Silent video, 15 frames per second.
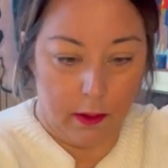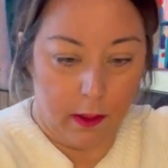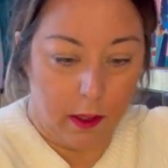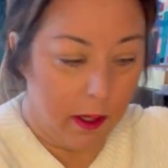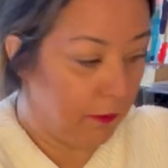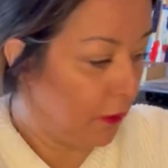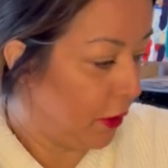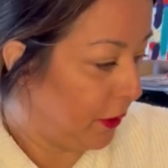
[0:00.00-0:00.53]

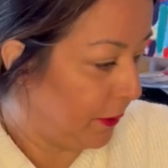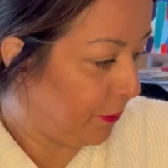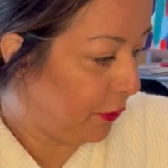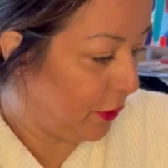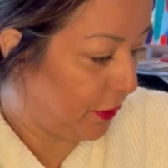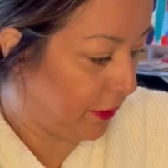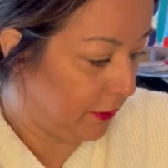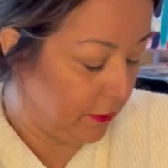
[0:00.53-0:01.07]
I'm going to
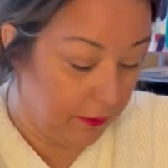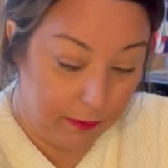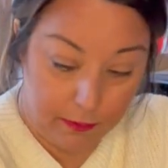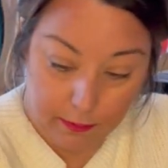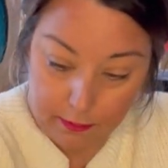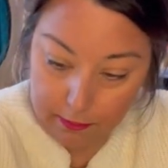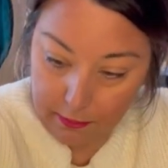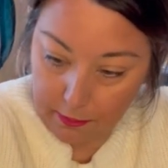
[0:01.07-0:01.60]
put
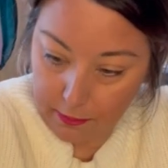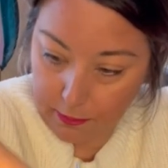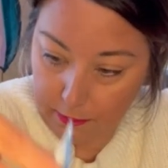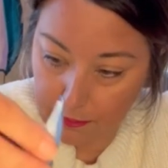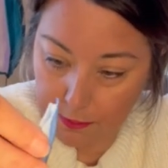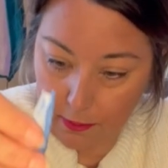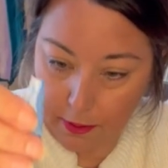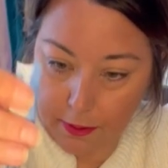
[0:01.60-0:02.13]

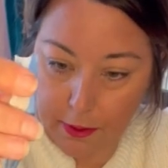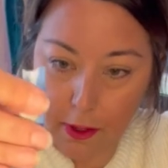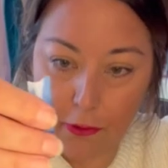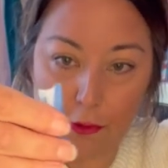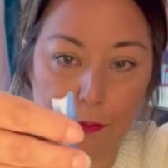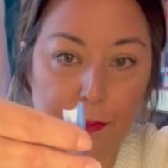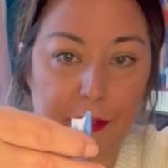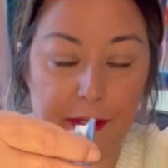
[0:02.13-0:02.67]

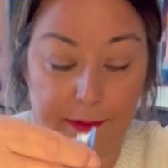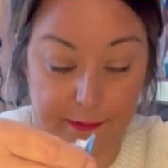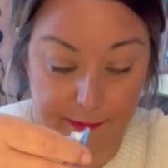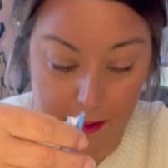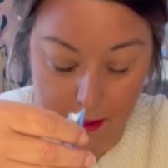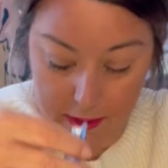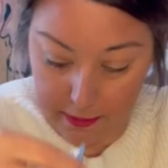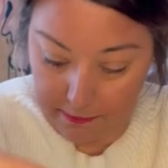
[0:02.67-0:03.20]
another piece
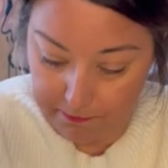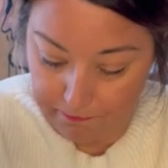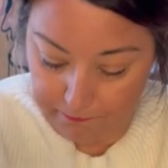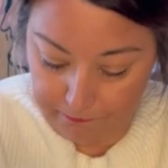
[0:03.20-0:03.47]
on.